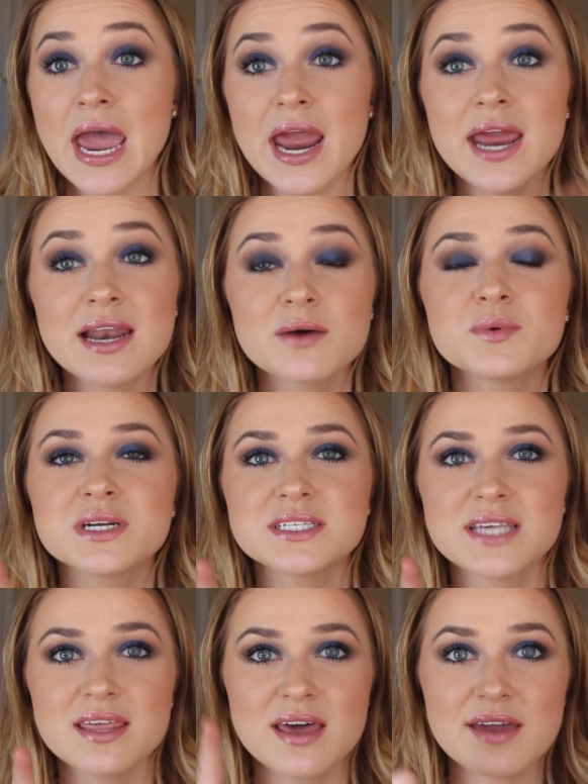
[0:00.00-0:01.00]
And I want
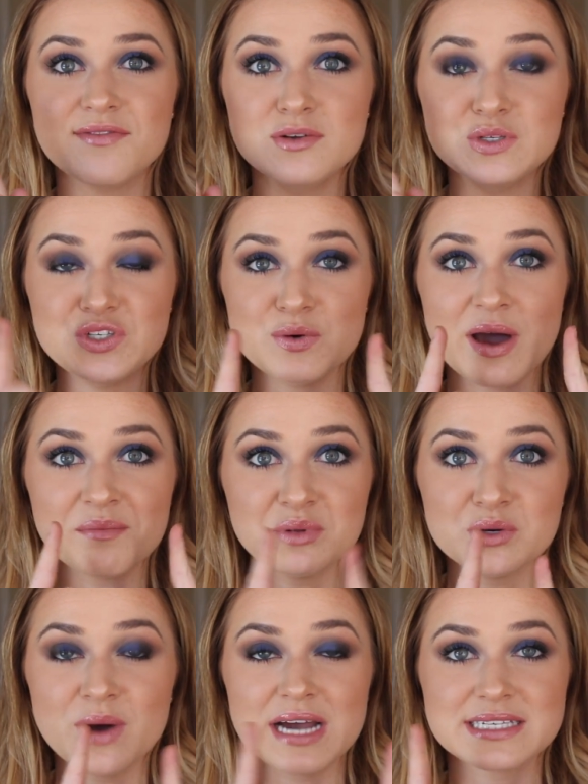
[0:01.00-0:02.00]
to say that if you do have
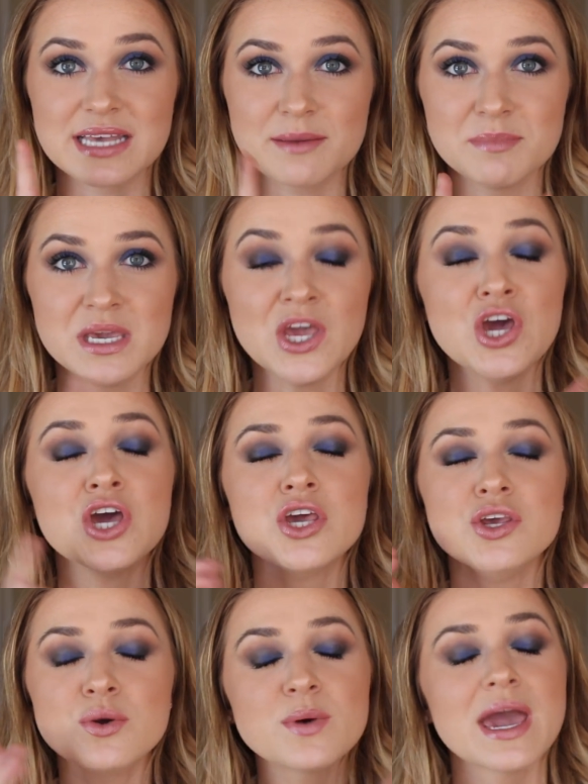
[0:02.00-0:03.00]
blue eyes like me,
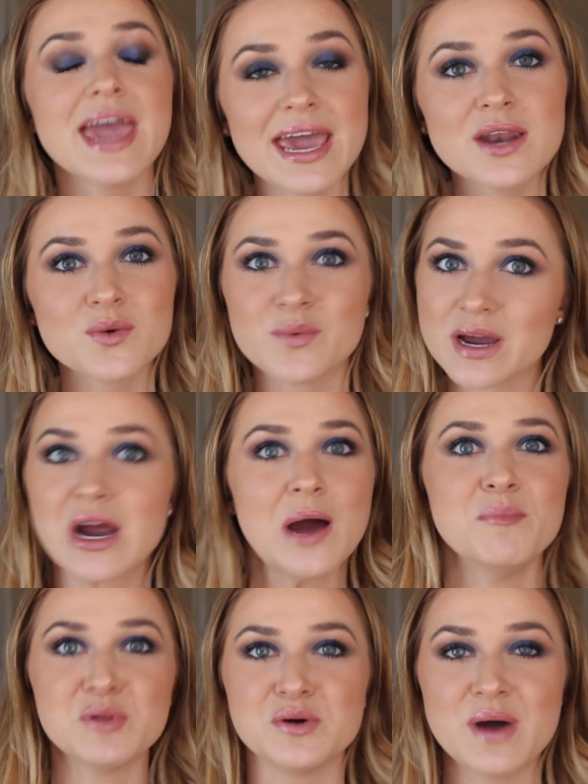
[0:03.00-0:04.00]
you can wear
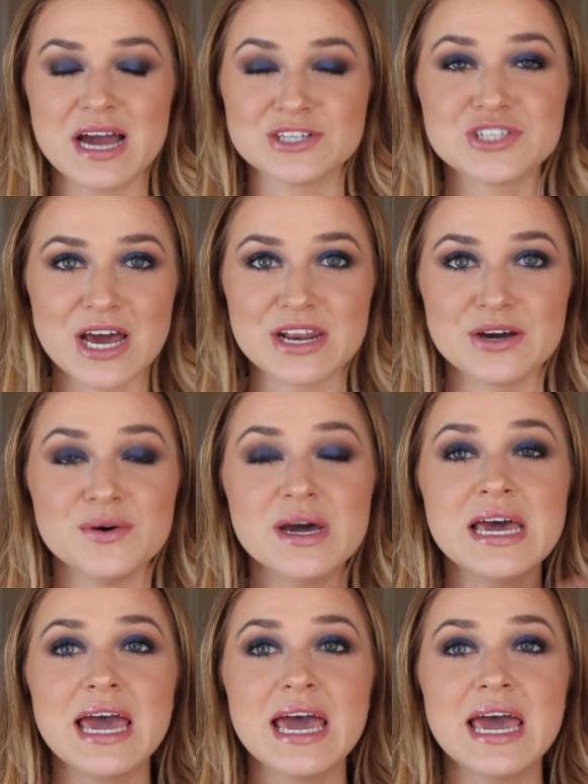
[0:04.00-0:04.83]
a blue eyeshadow.